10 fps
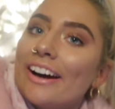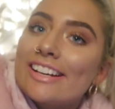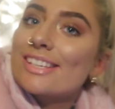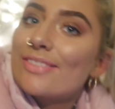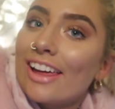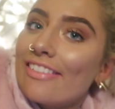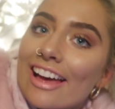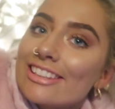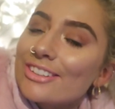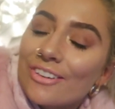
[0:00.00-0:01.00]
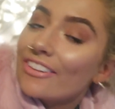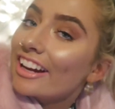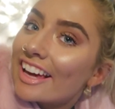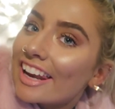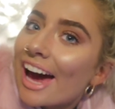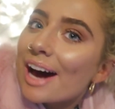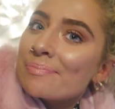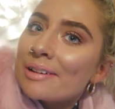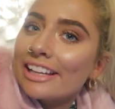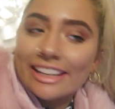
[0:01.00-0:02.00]
but I just feel like that's not really going to
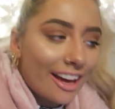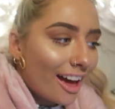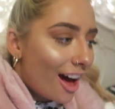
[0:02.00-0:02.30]
happen.